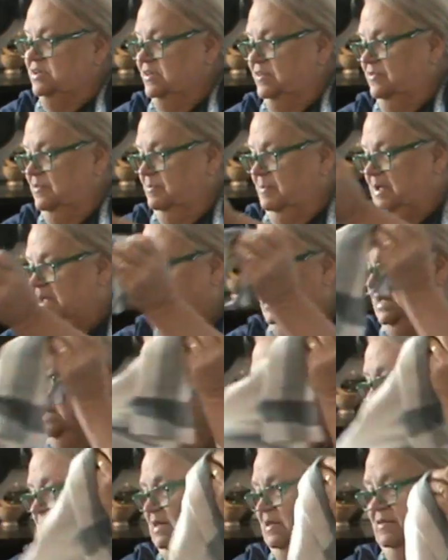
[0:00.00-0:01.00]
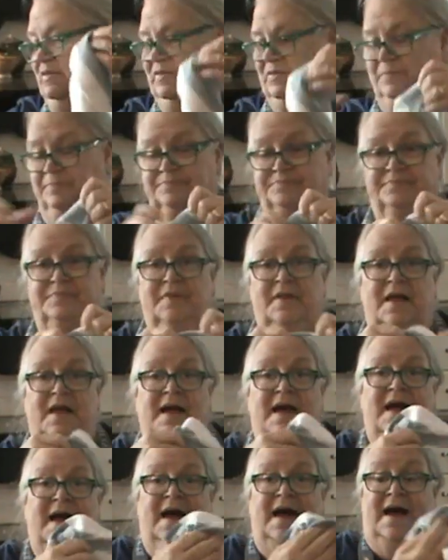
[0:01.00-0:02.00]
just for my hands.
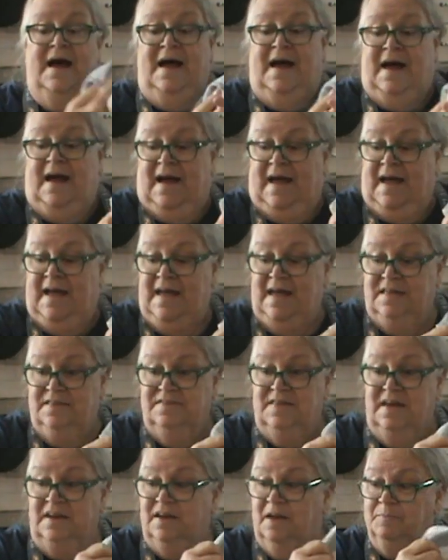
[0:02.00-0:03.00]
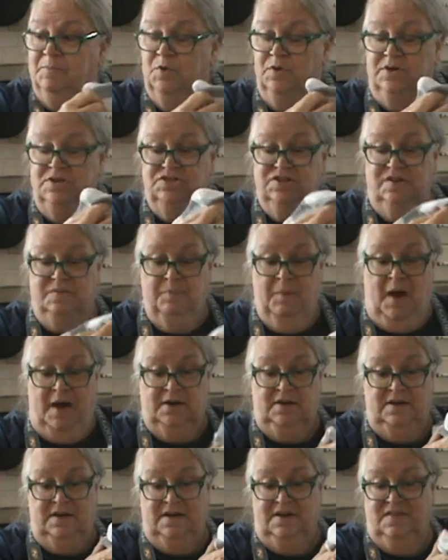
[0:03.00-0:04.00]
And then I'm going to just
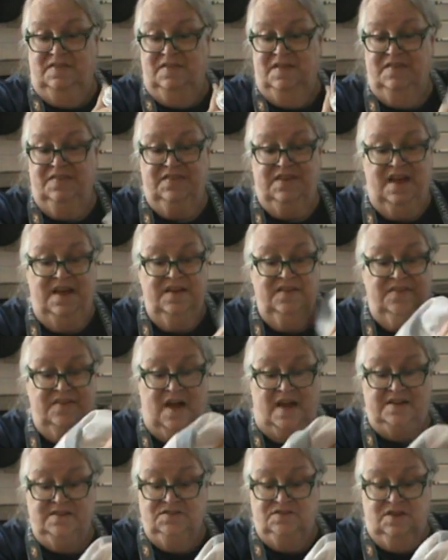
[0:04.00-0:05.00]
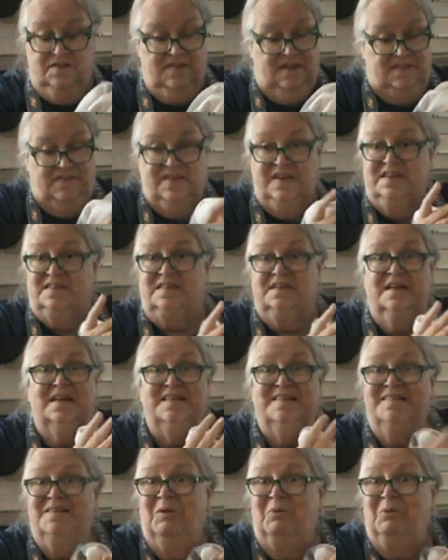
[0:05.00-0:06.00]
bottle it. In this case, that's it.
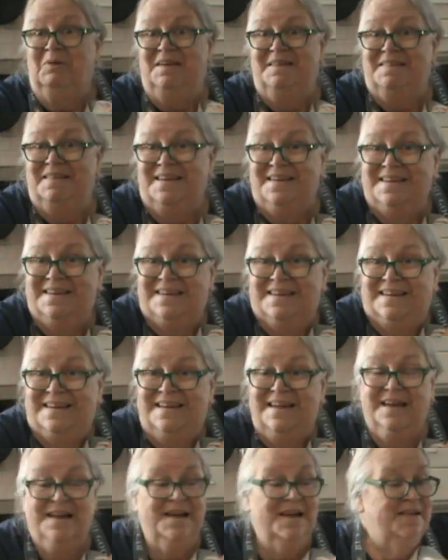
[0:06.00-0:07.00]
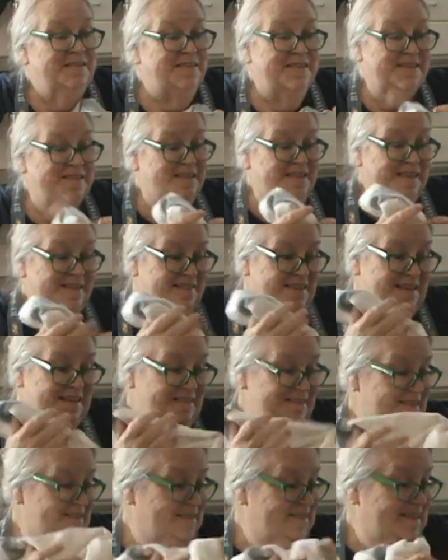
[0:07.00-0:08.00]
It's so easy. This is like the
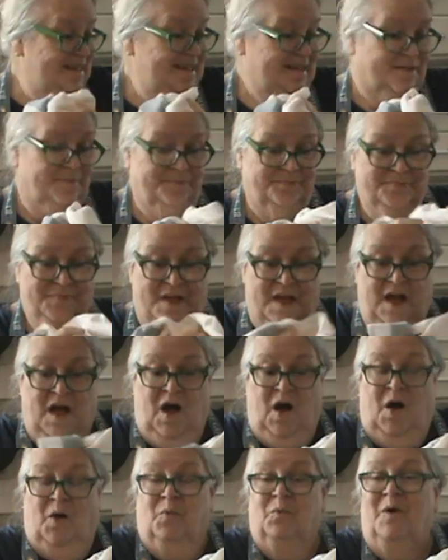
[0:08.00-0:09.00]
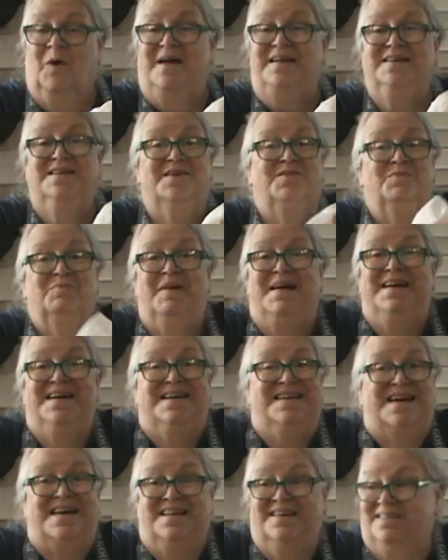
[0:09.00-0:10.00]
easiest thing. Why you don't make
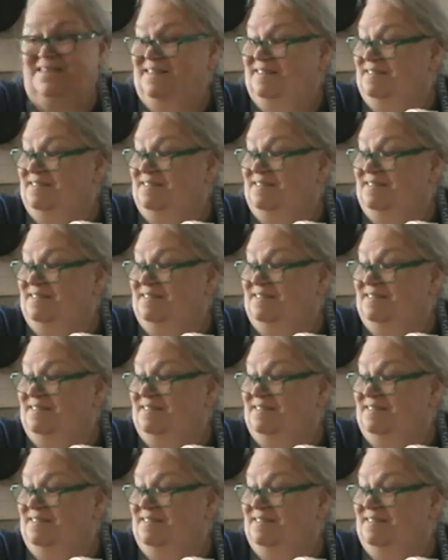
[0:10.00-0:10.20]
it, I don't